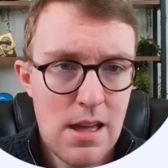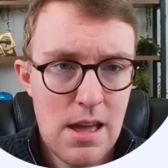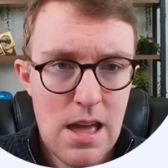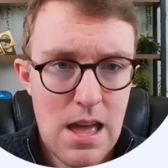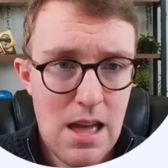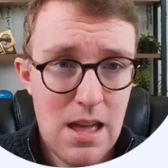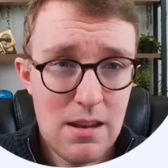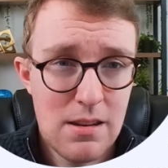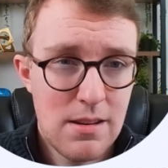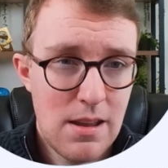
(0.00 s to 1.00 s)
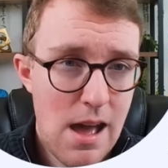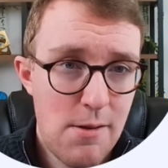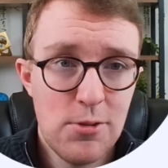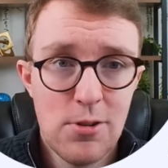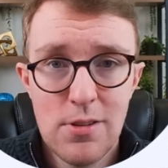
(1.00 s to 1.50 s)
and
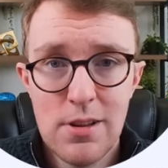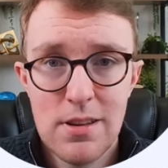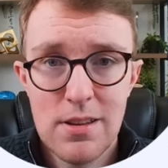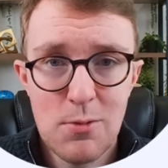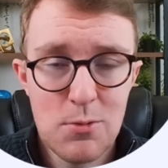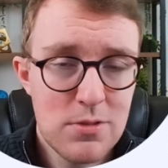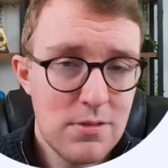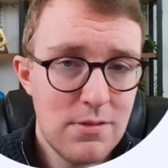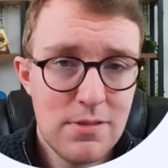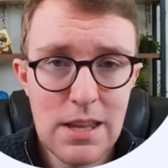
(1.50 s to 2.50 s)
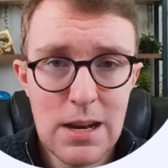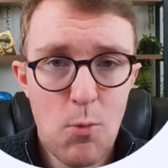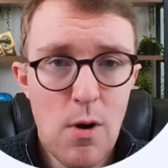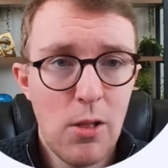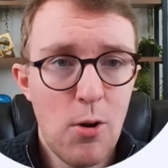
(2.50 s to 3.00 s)
after it was getting
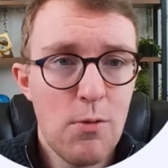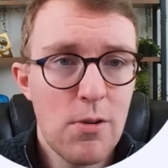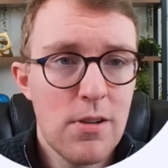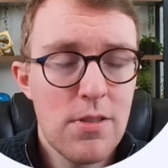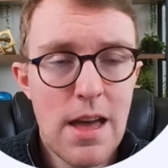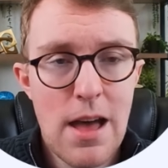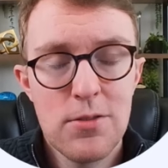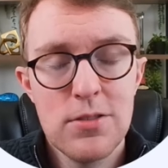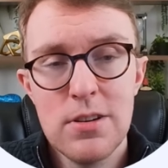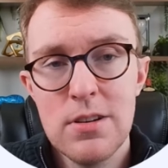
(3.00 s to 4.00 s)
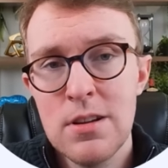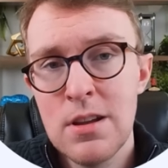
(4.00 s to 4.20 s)
well over 1,000.